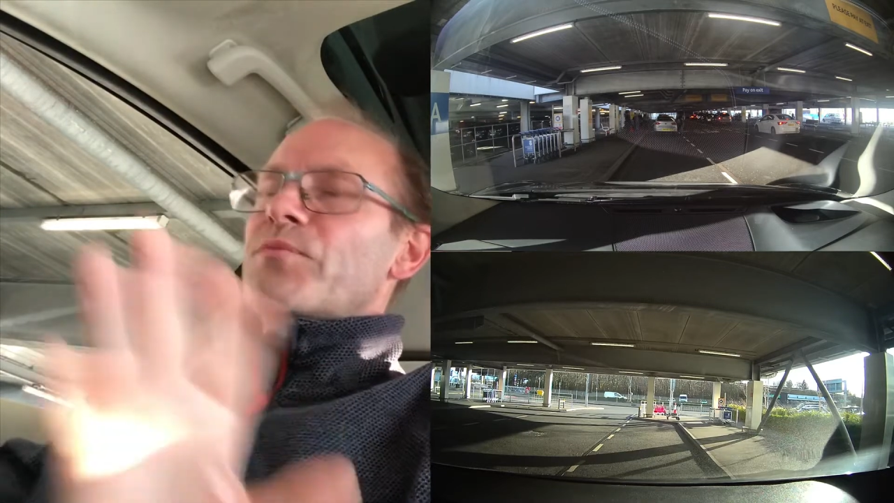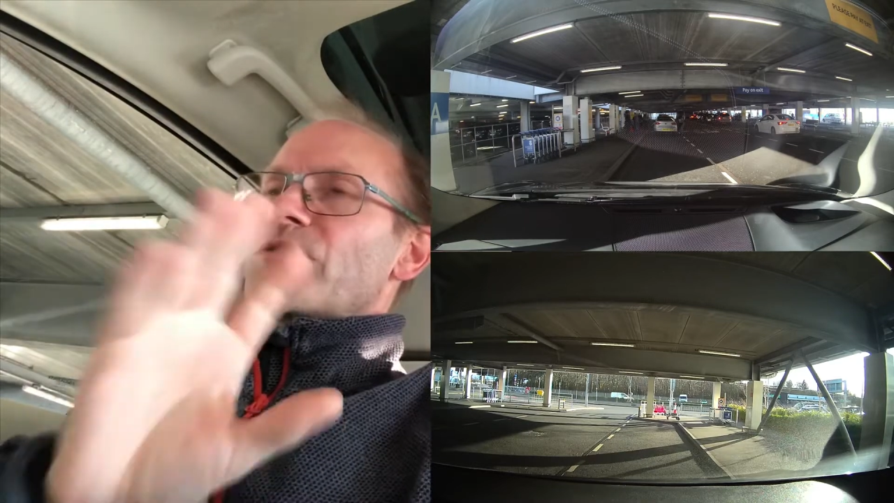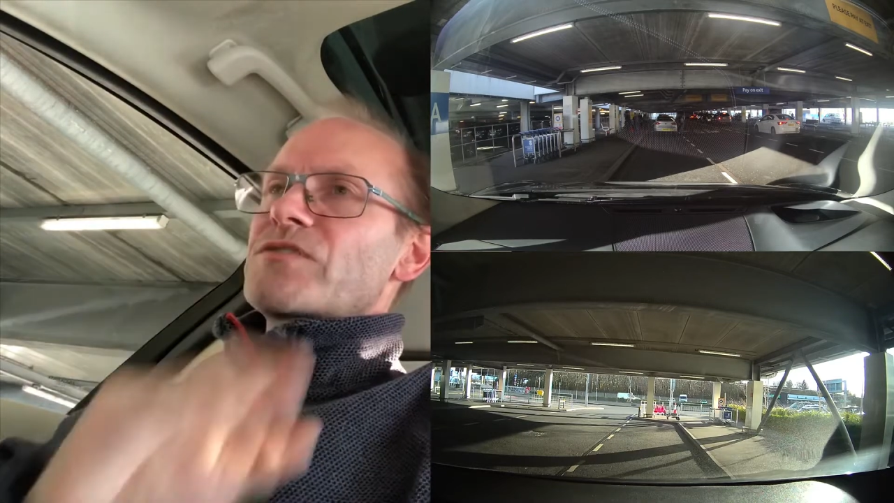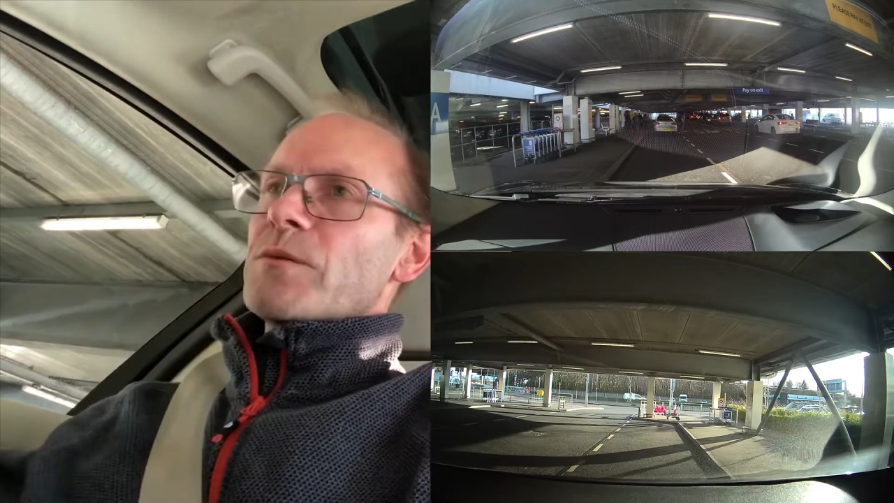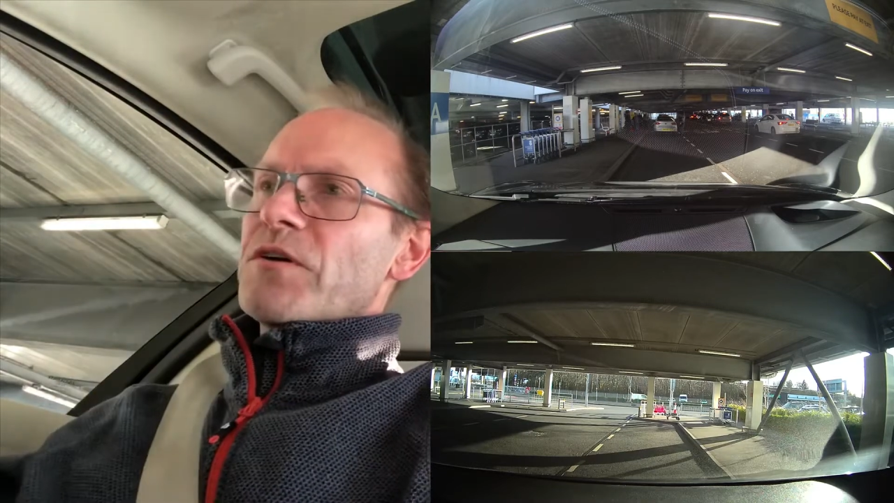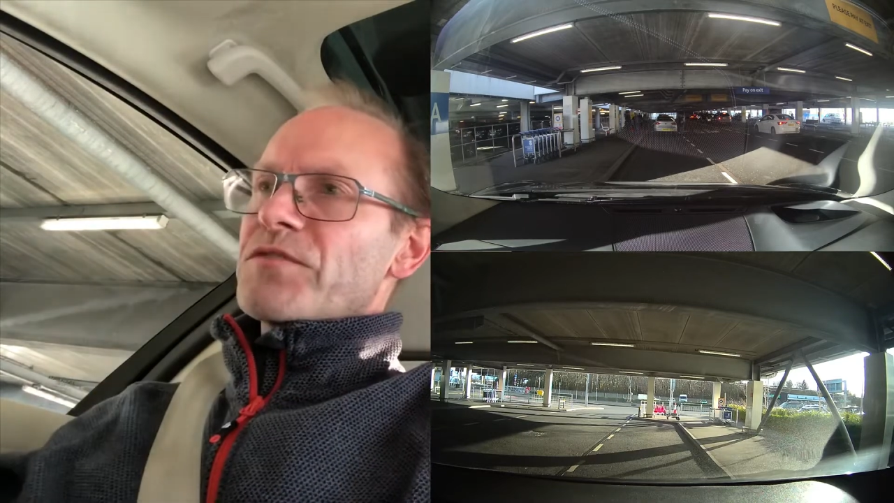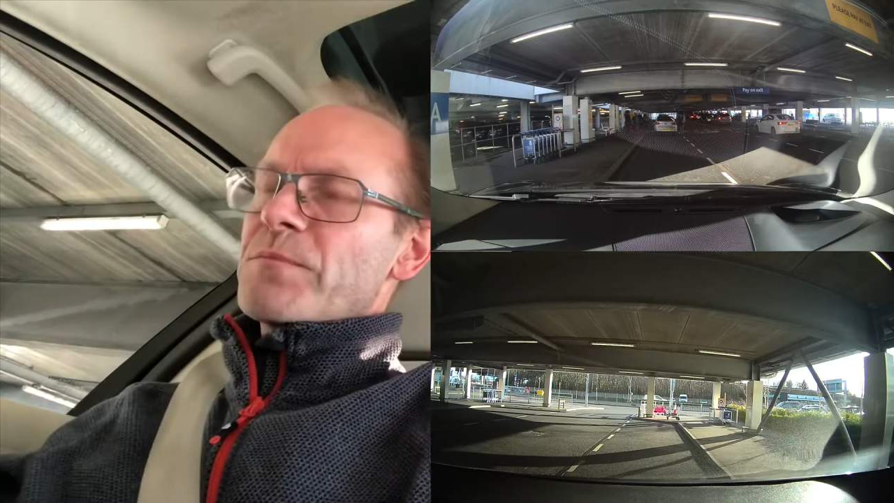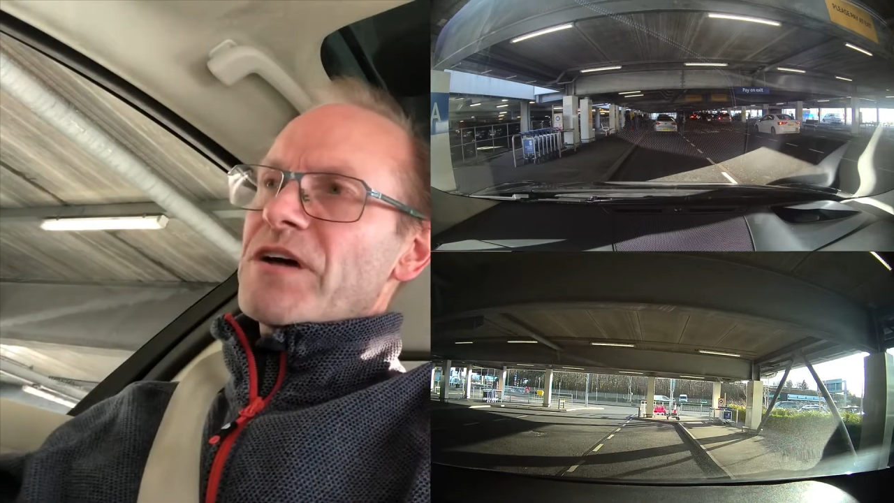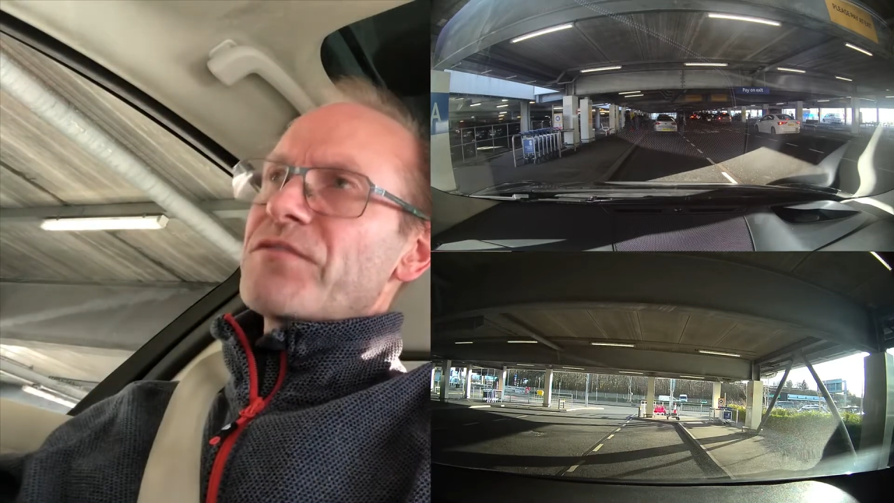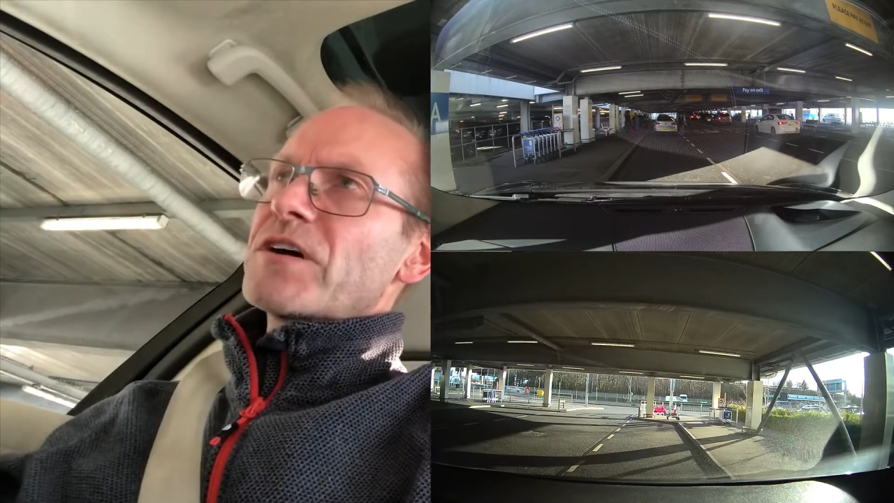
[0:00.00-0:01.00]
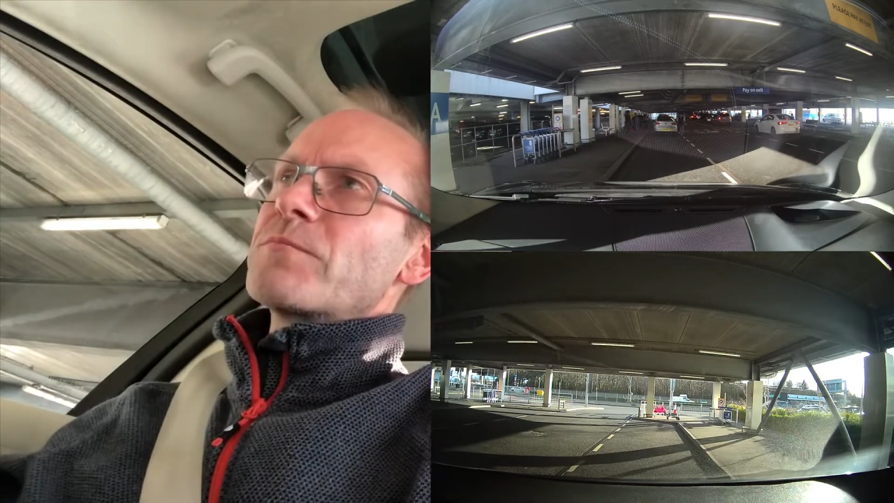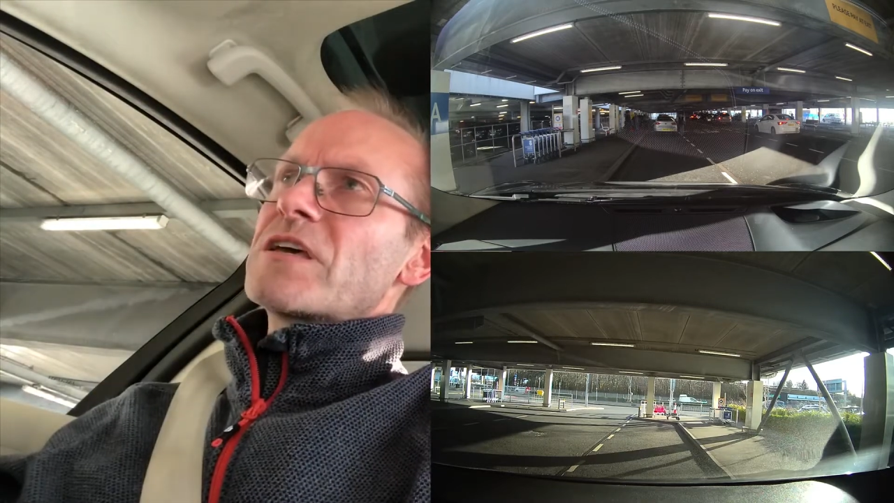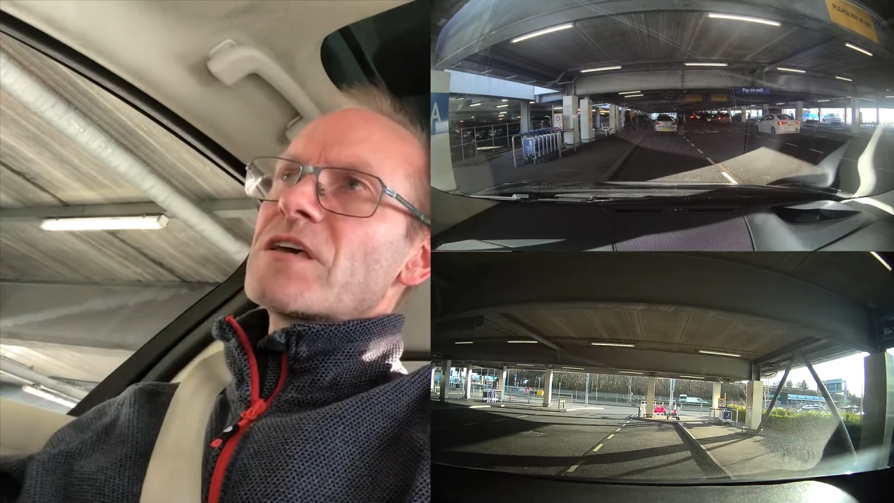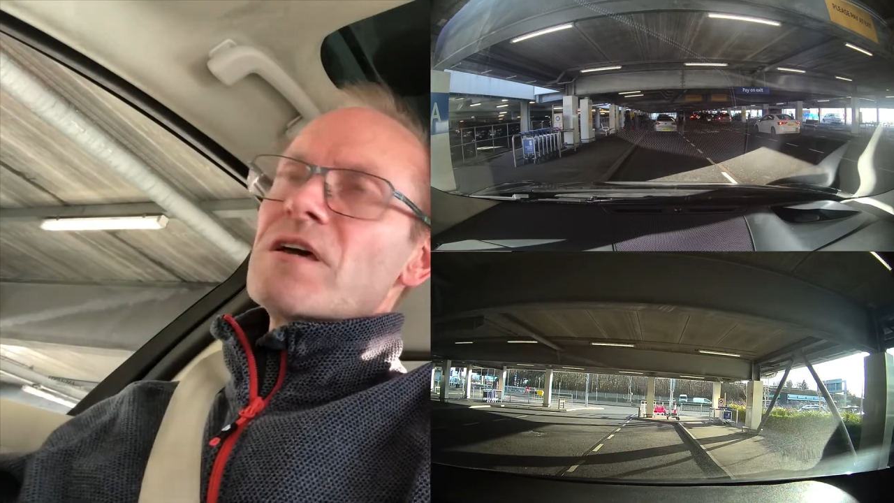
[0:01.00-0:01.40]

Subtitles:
which some of you may have heard me